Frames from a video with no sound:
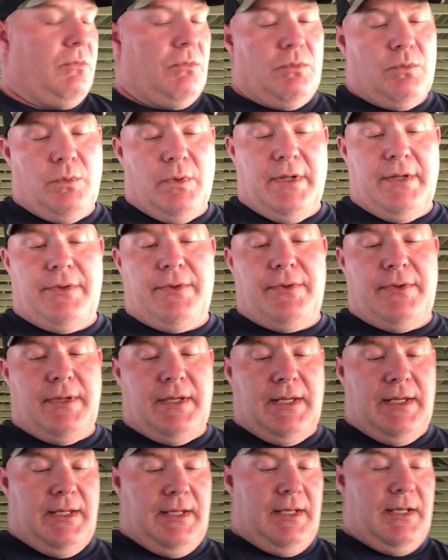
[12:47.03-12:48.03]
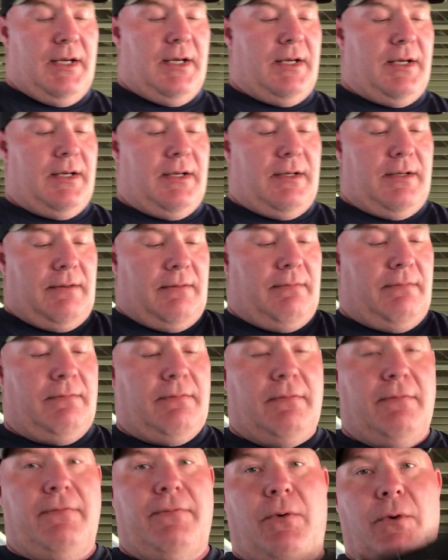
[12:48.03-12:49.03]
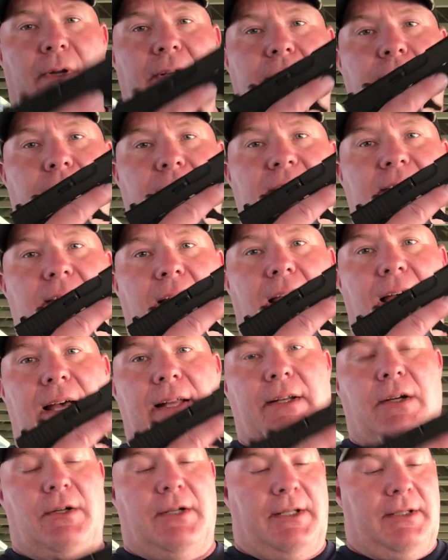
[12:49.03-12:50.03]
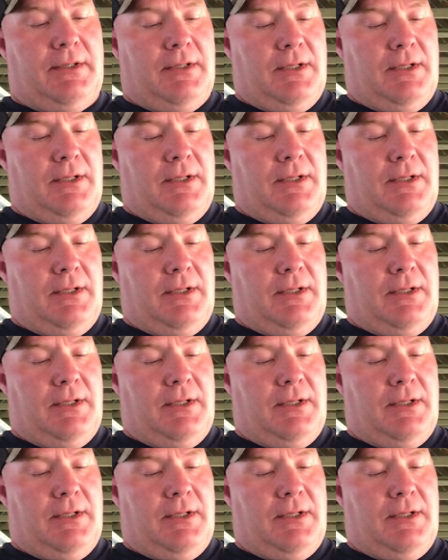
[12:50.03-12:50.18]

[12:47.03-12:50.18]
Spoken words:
with the 43 slide on it.